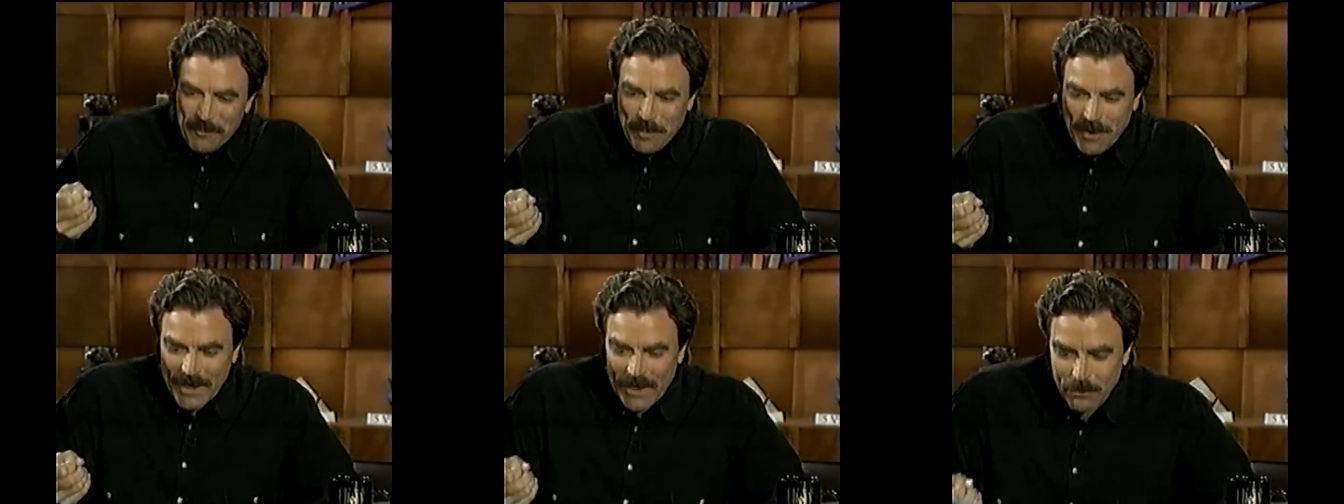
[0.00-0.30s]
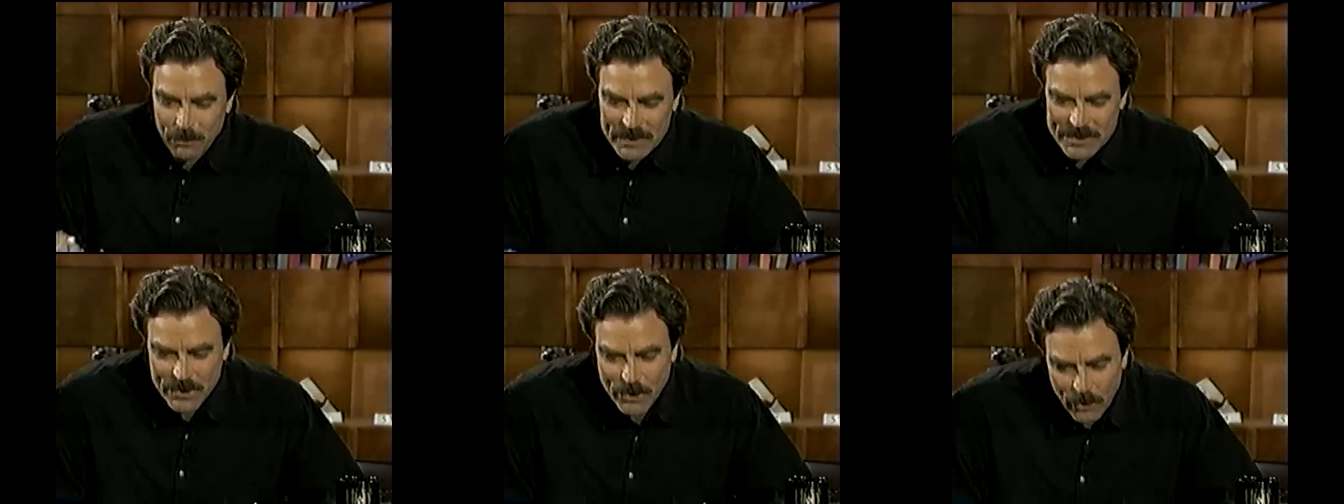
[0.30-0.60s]
but
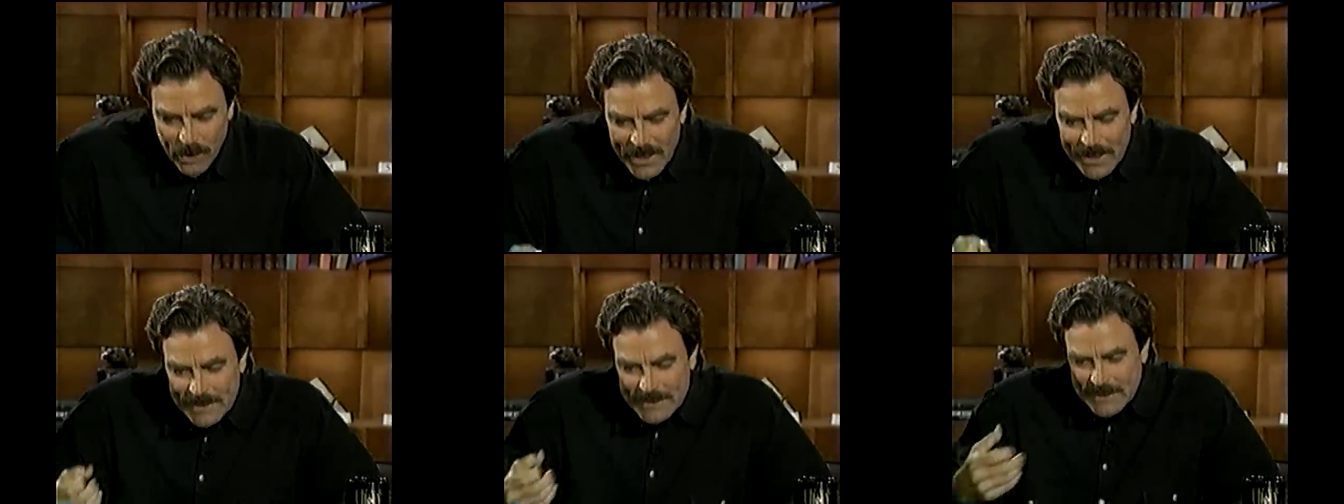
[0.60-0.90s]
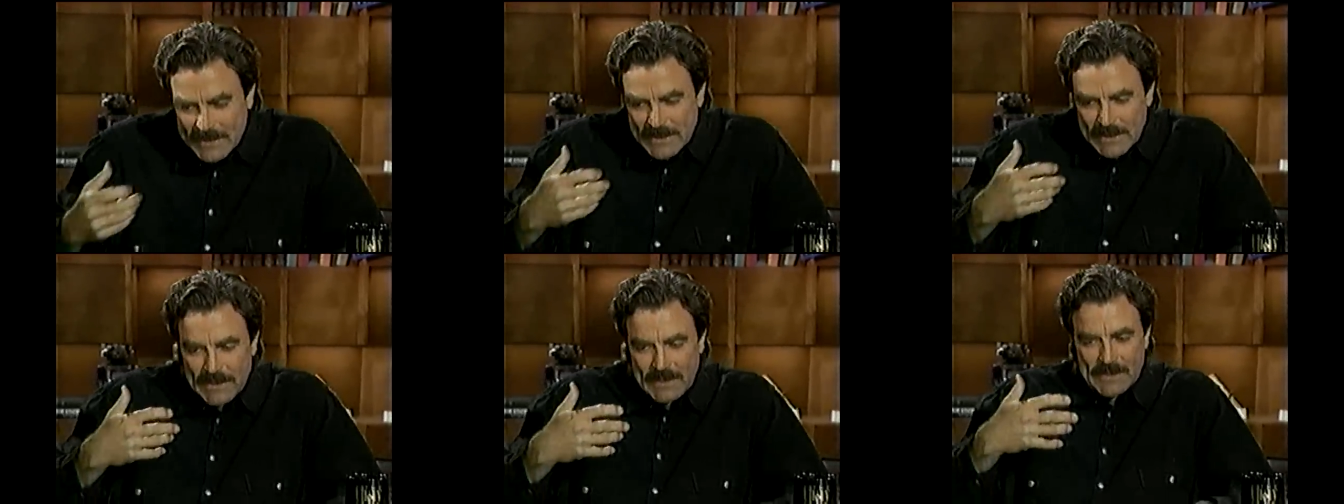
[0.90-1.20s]
it was great
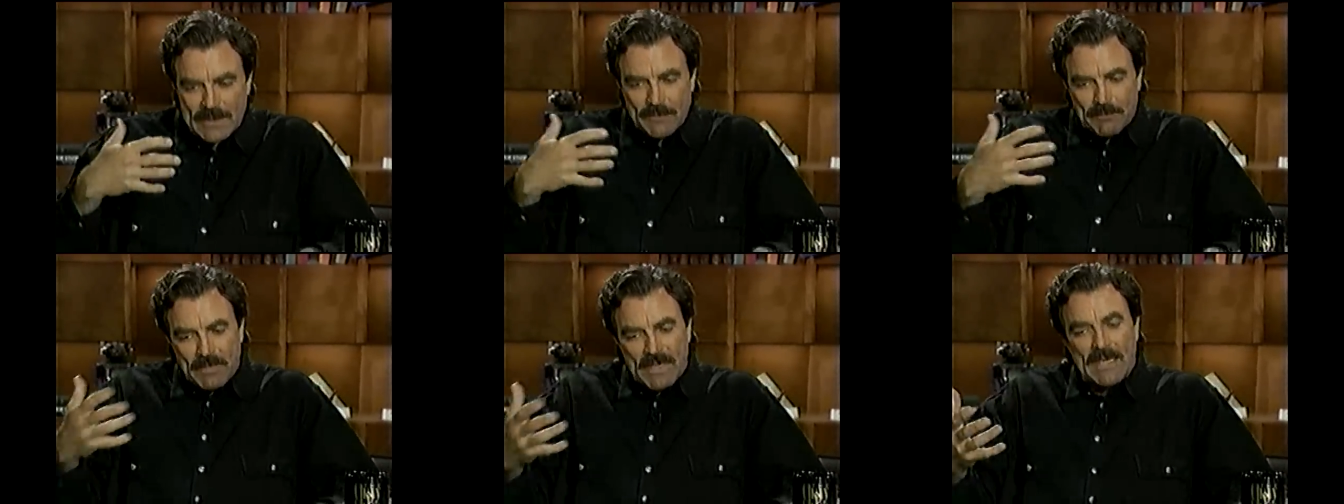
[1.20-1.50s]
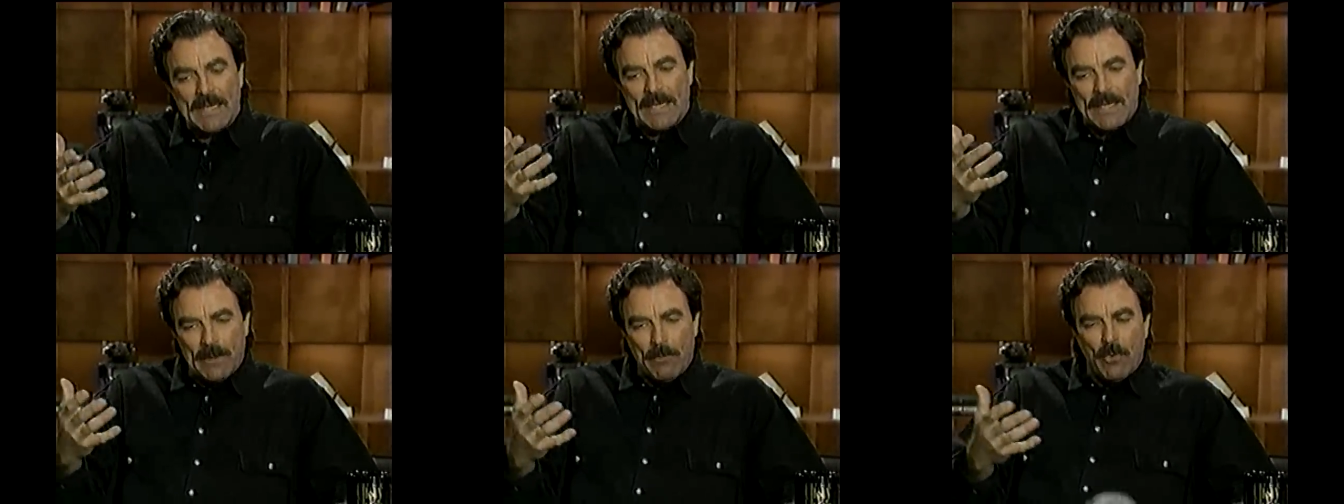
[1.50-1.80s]
to
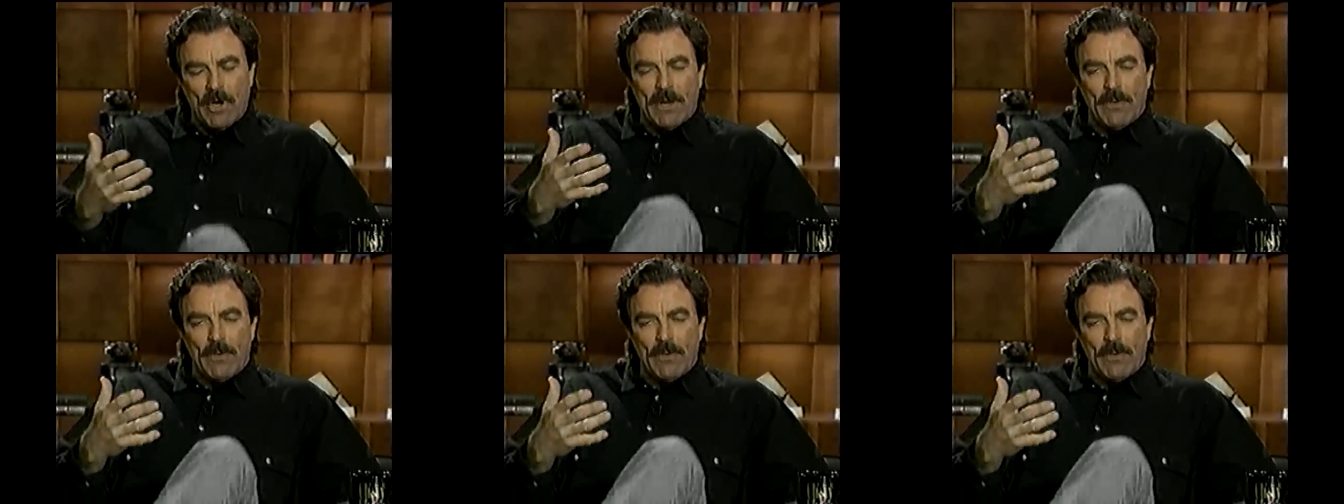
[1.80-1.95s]
meet him.